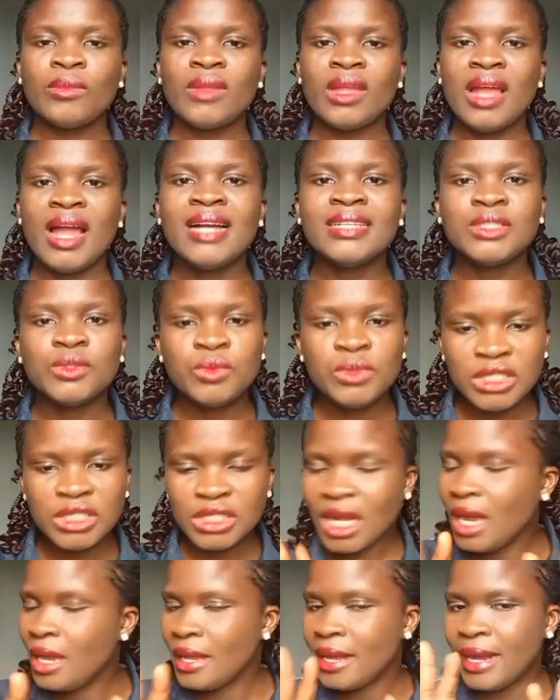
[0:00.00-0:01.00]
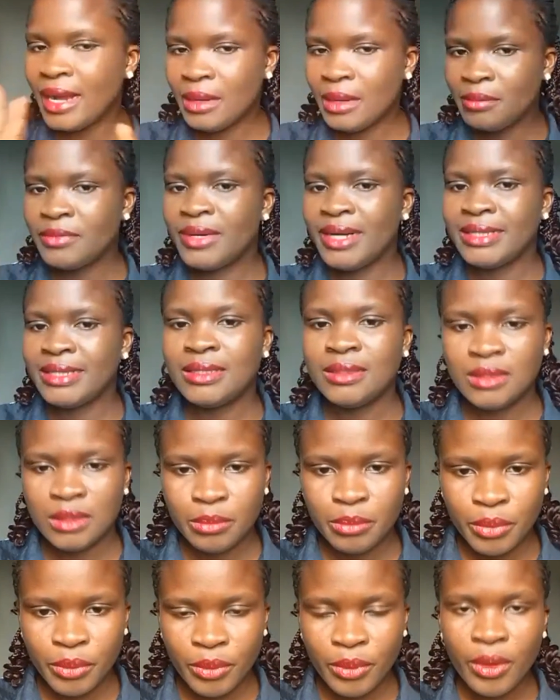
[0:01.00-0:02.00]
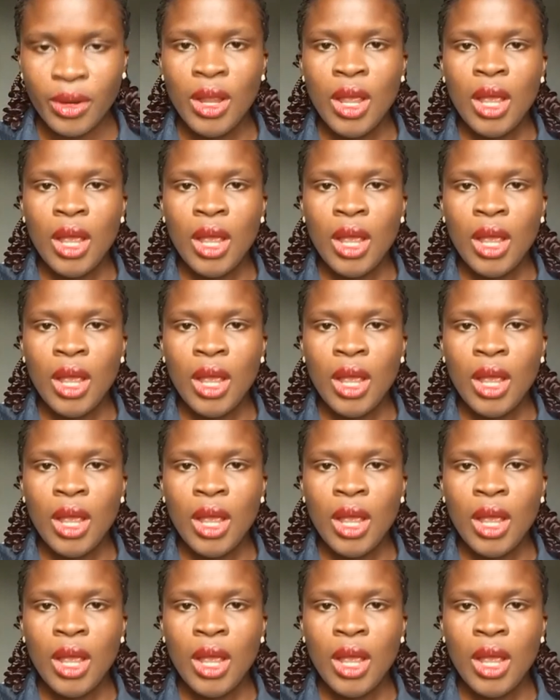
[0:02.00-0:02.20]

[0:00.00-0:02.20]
at which I am writing a book.